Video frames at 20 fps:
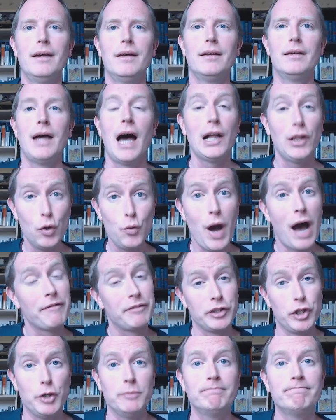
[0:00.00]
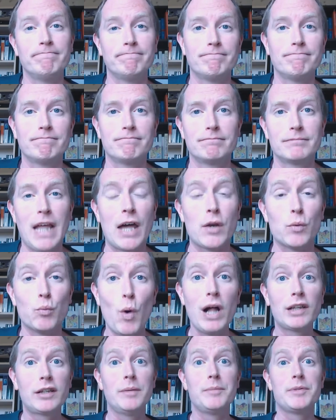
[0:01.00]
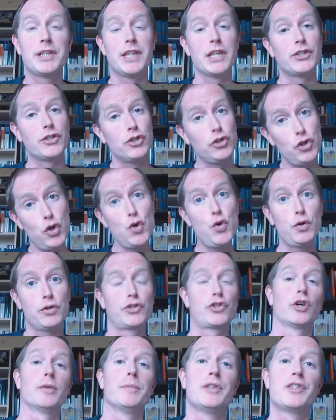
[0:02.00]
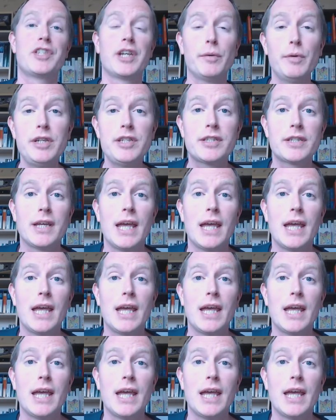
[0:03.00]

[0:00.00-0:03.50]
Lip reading: Hello, Avenue, and welcome to this new sermon series